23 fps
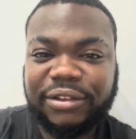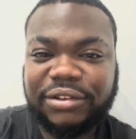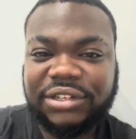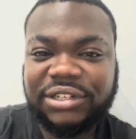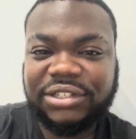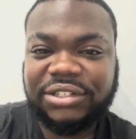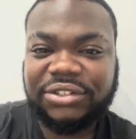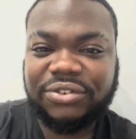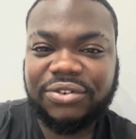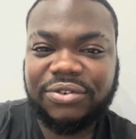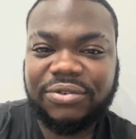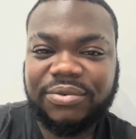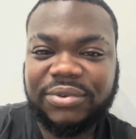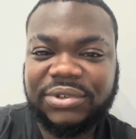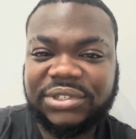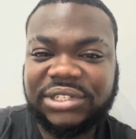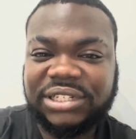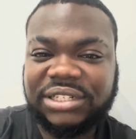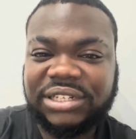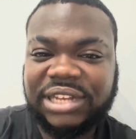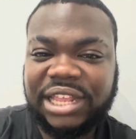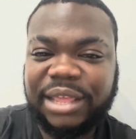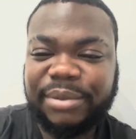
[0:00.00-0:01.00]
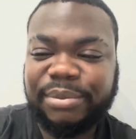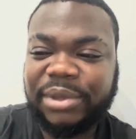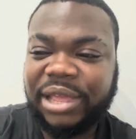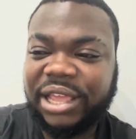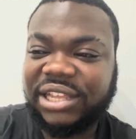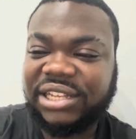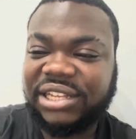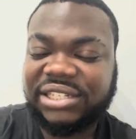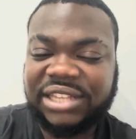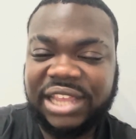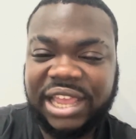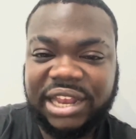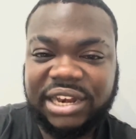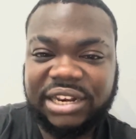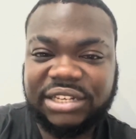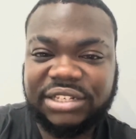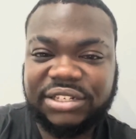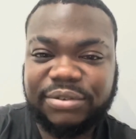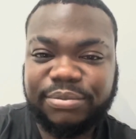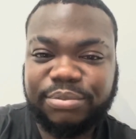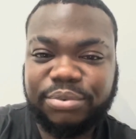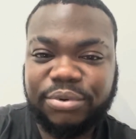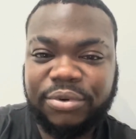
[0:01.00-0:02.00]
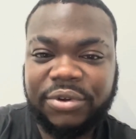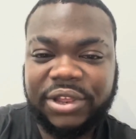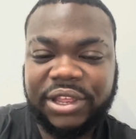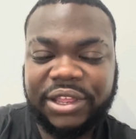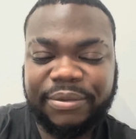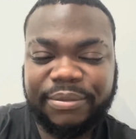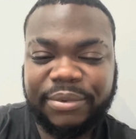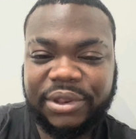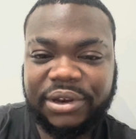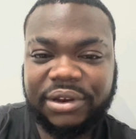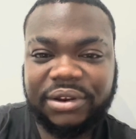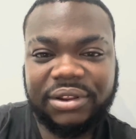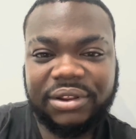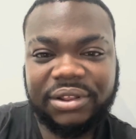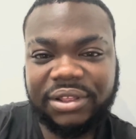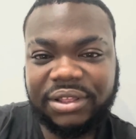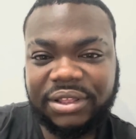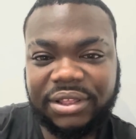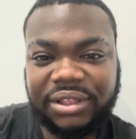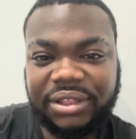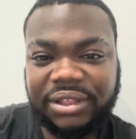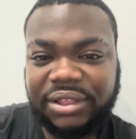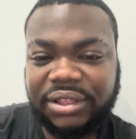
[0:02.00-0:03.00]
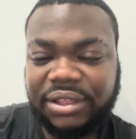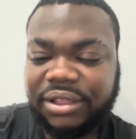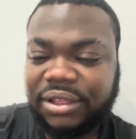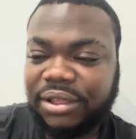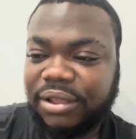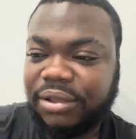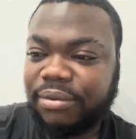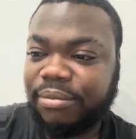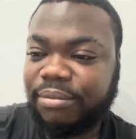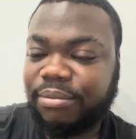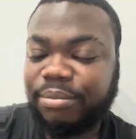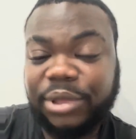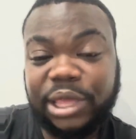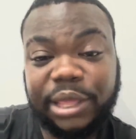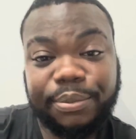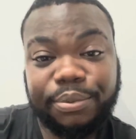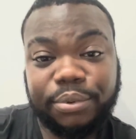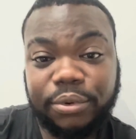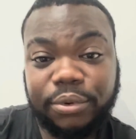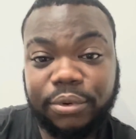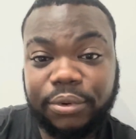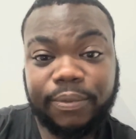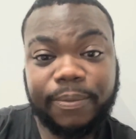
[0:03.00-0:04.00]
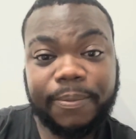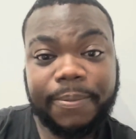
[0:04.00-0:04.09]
She still wants to stay by his side and support him. And people,